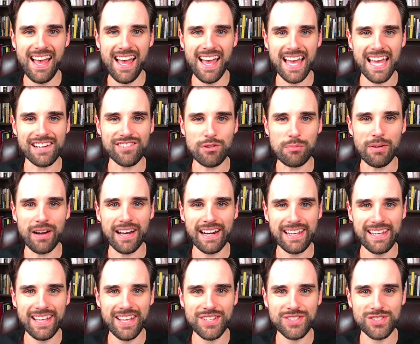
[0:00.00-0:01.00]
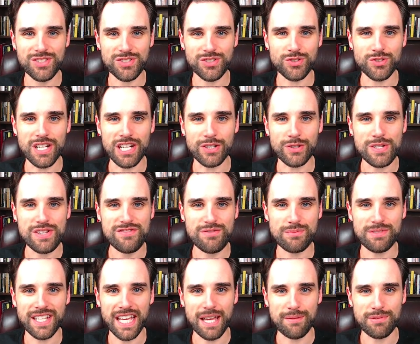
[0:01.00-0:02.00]
Hey everybody, this is Gregory
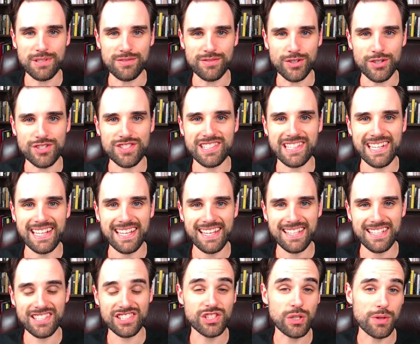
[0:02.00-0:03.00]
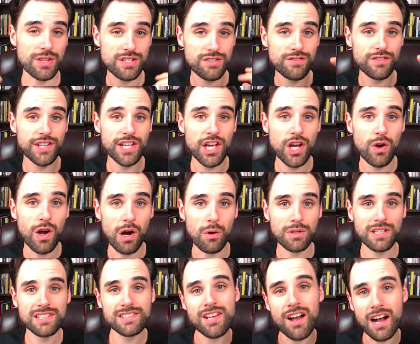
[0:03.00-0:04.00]
from Dapp University. So in this video, I
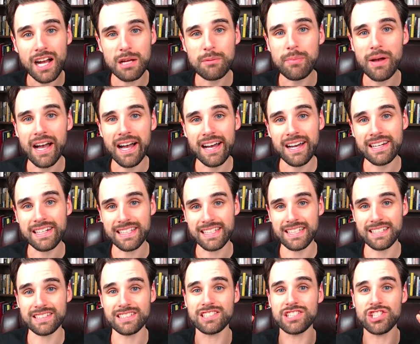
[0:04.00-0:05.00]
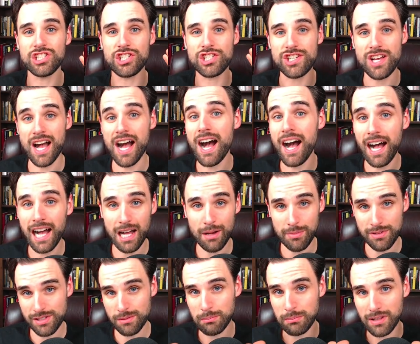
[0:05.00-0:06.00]
want to talk about how to get a
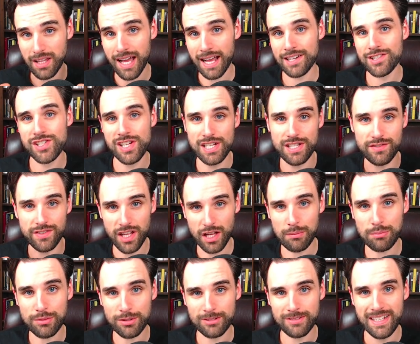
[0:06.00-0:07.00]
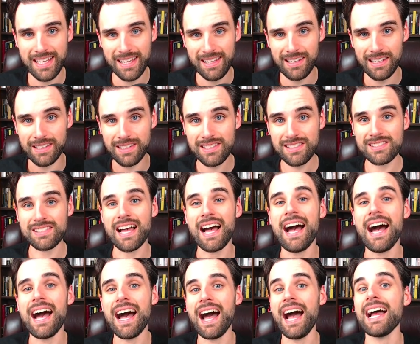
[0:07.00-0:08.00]
job as a blockchain developer. And this is a
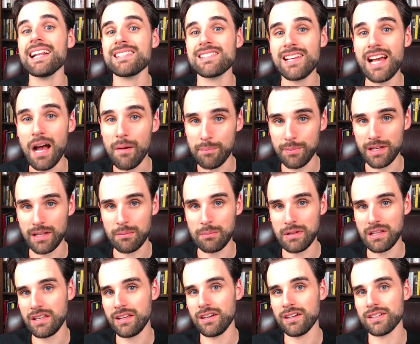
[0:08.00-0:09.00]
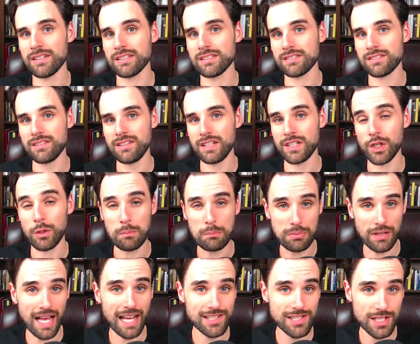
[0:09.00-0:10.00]
hot topic because, you know,
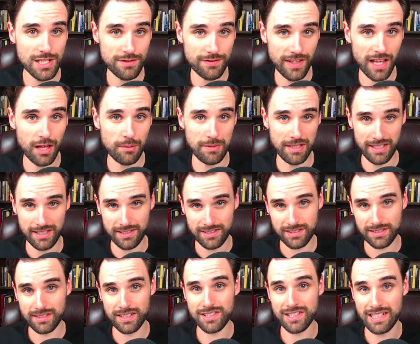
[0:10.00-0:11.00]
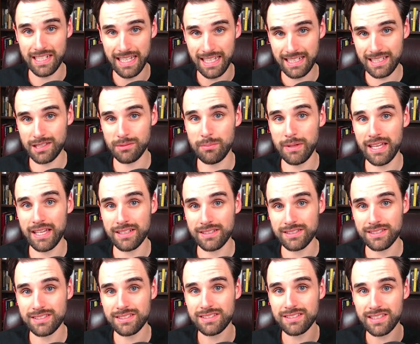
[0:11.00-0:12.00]
blockchain development is such an
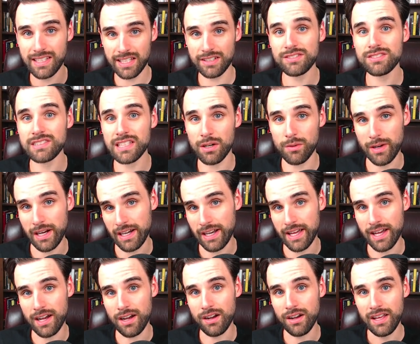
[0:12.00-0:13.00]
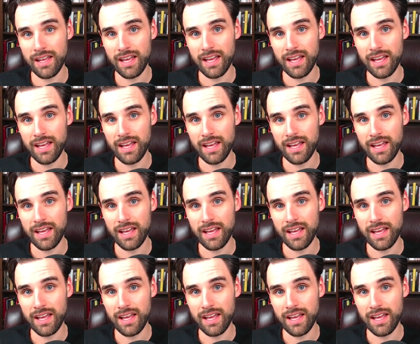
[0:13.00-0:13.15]
in-demand skill set right now.